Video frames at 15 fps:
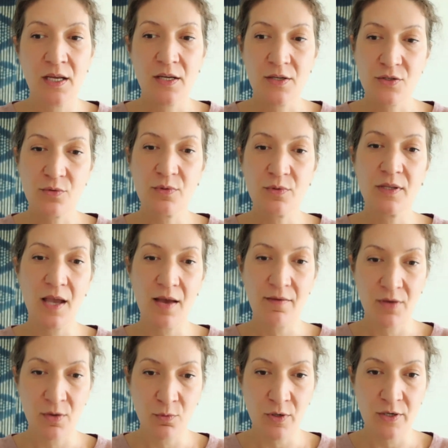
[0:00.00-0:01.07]
So really
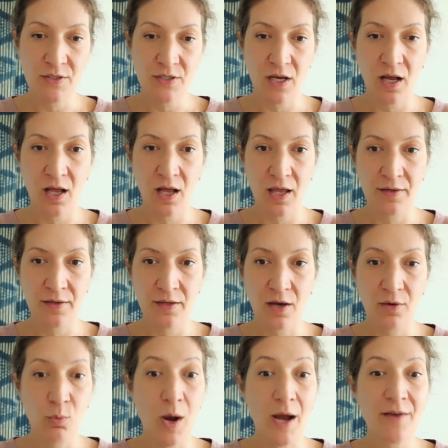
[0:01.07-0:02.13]
having worked on a
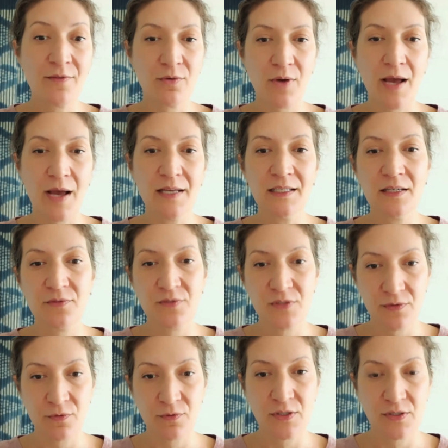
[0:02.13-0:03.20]
wide variety of
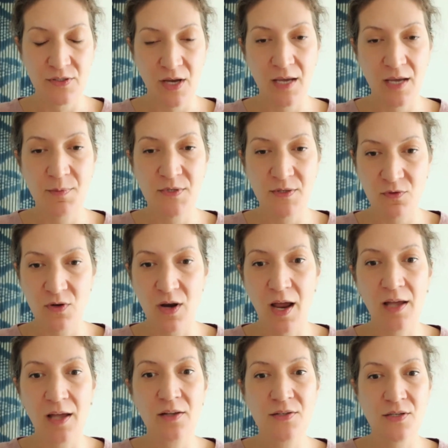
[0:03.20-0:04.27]
different types of
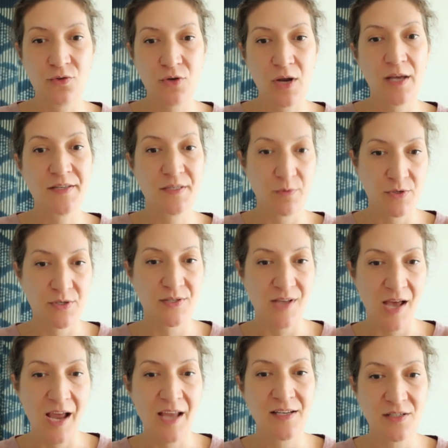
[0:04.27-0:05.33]
trials and trials that were
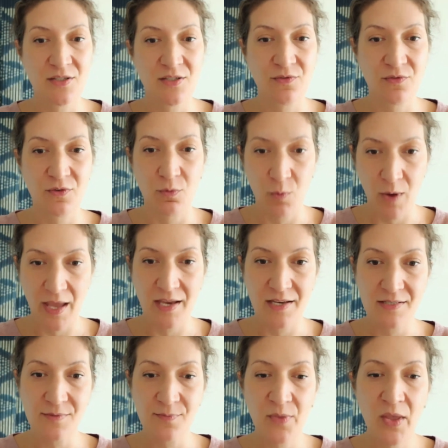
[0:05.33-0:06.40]
designed in different
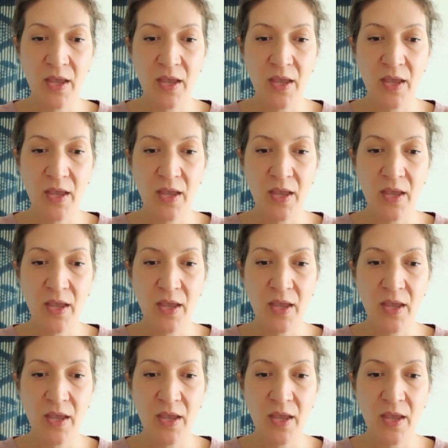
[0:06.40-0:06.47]
ways.